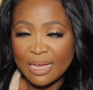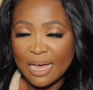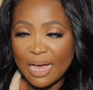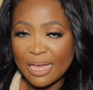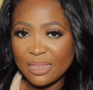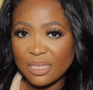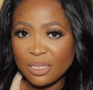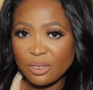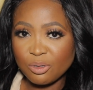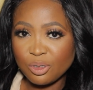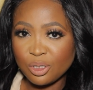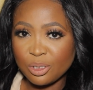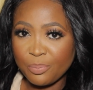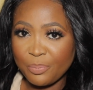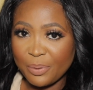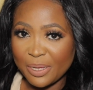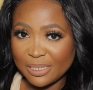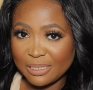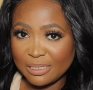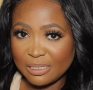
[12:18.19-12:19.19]
I think it was the
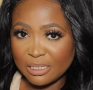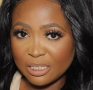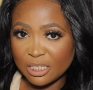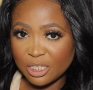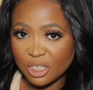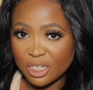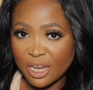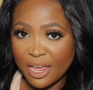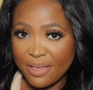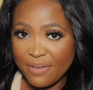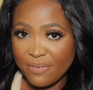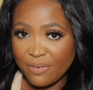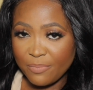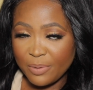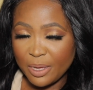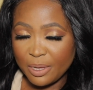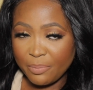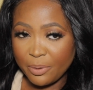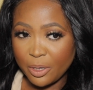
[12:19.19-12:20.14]
best decision I ever made,